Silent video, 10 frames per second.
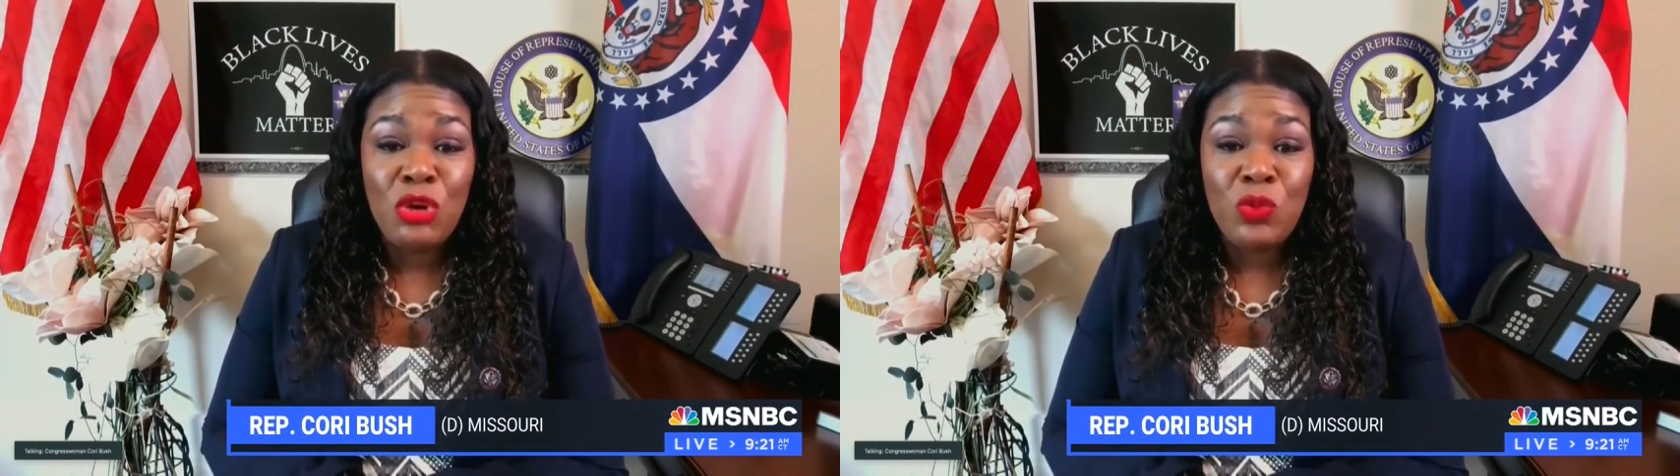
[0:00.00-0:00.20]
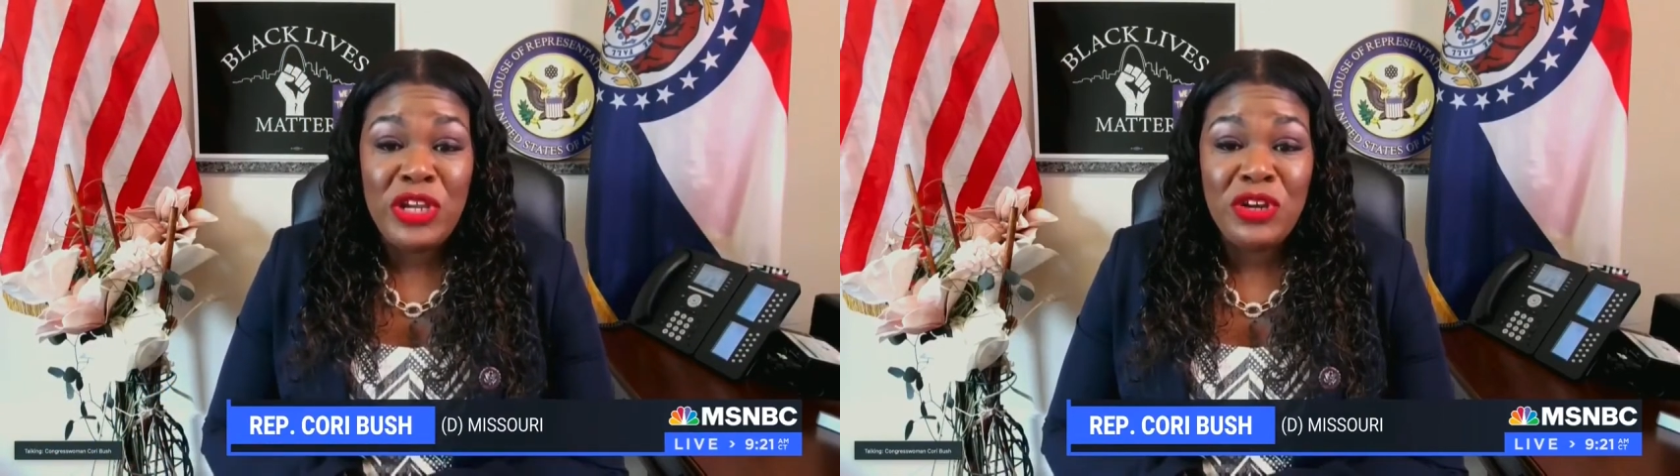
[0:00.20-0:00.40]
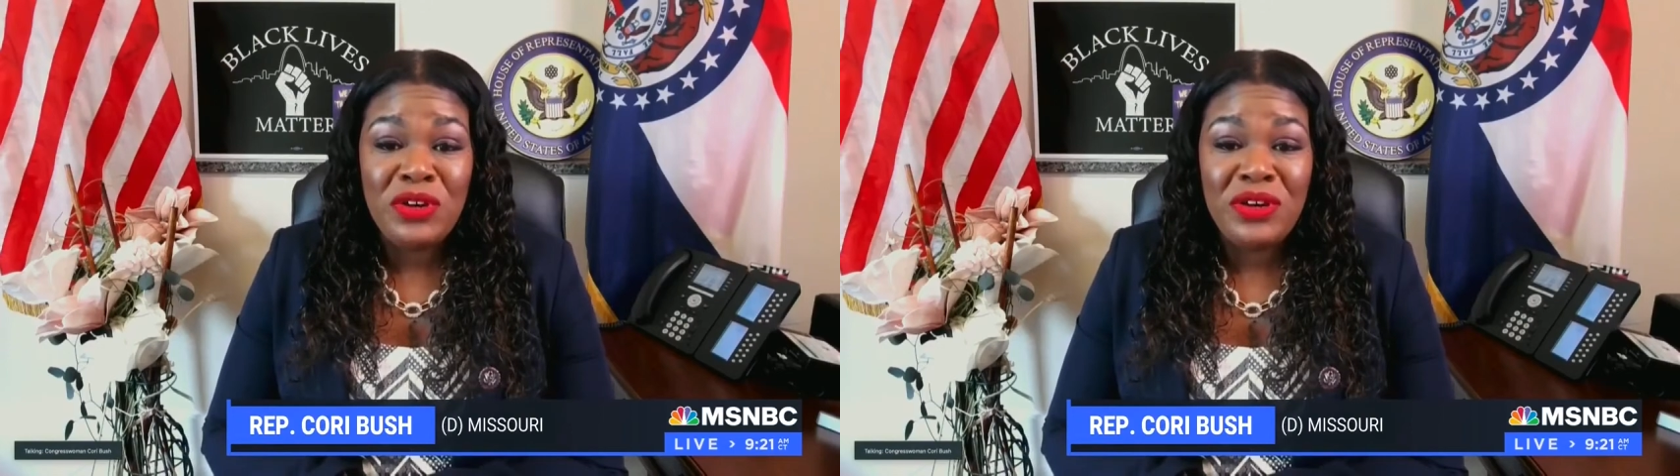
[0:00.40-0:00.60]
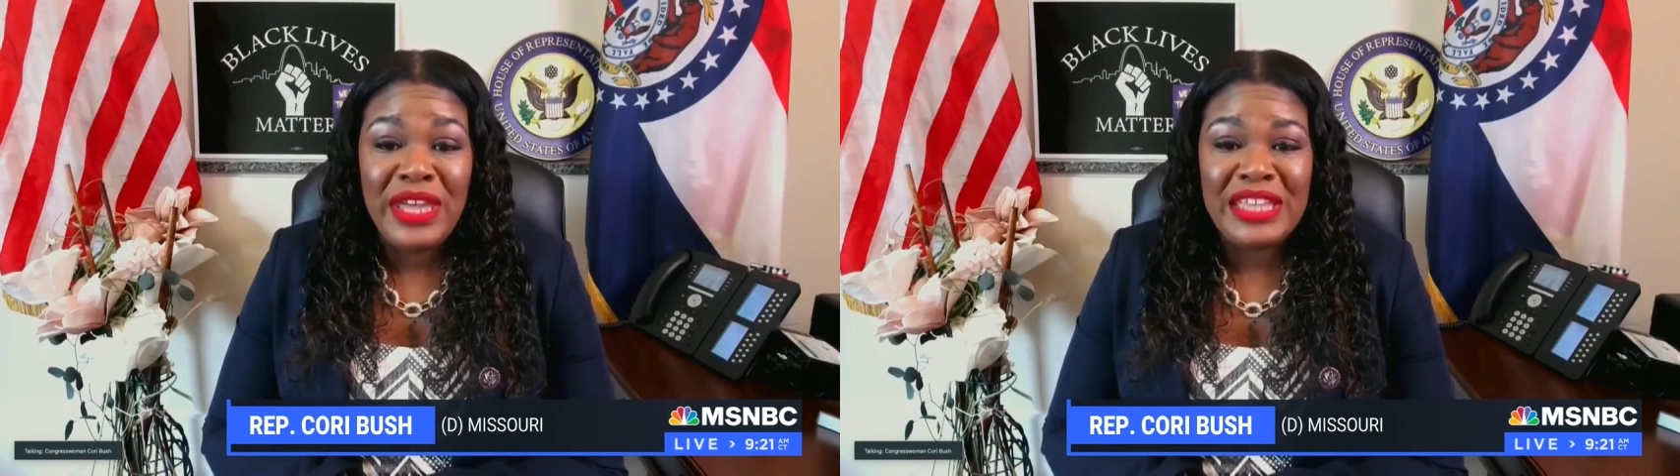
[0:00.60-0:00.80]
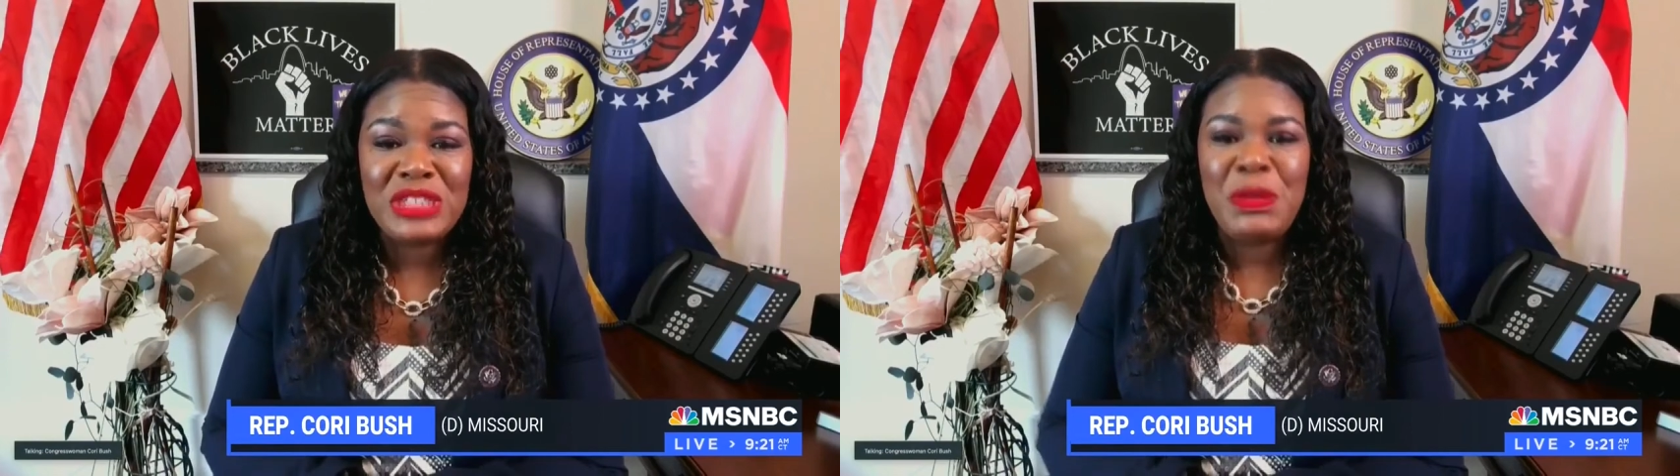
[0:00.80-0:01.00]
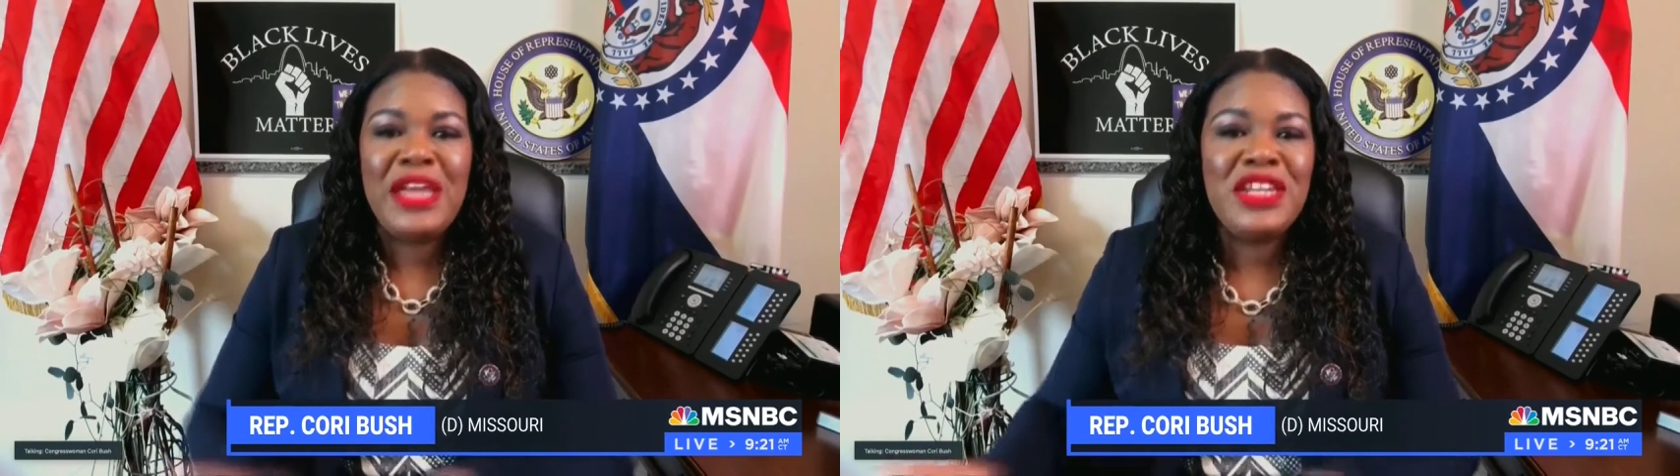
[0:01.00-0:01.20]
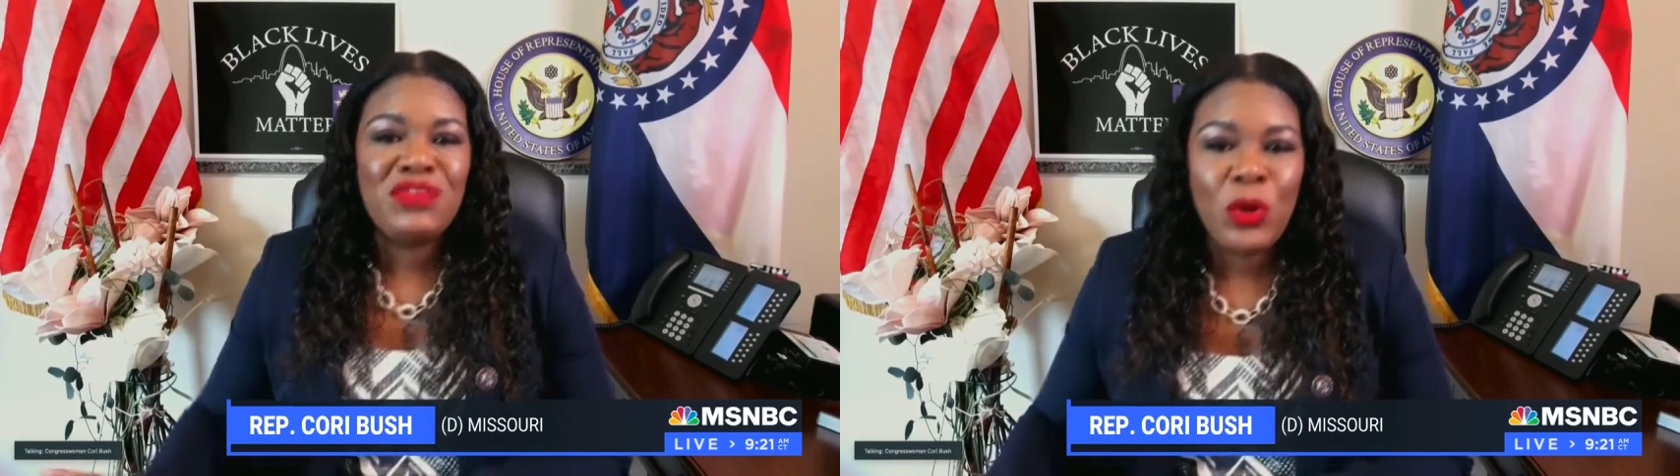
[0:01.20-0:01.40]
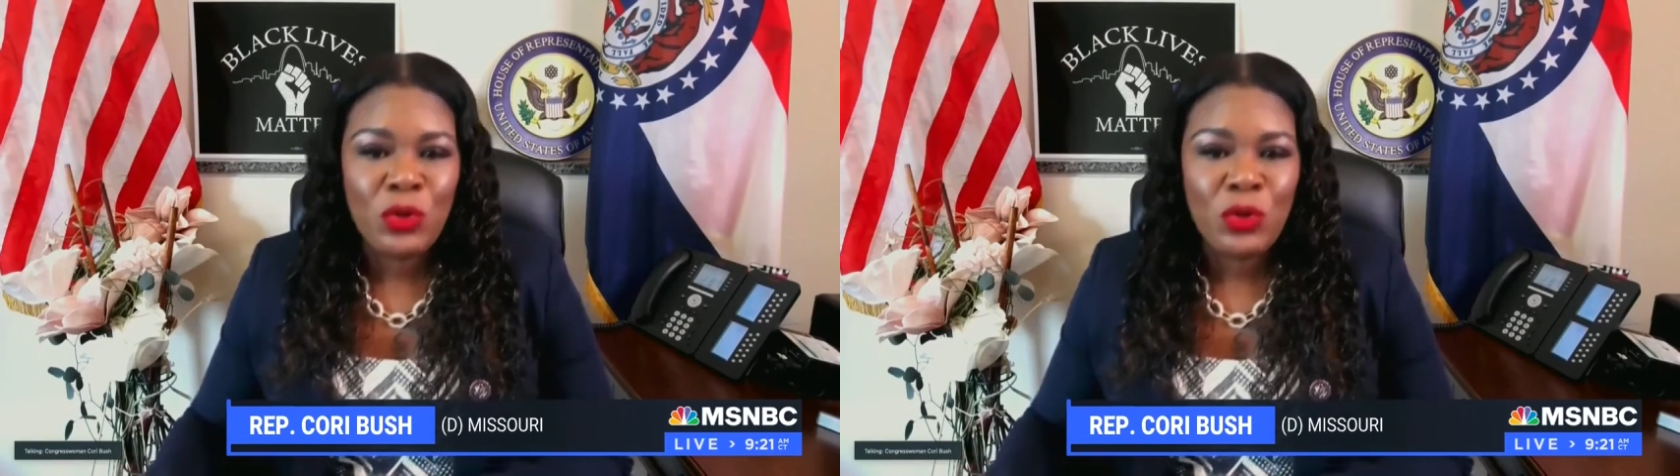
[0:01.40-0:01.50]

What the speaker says: we are expanding voter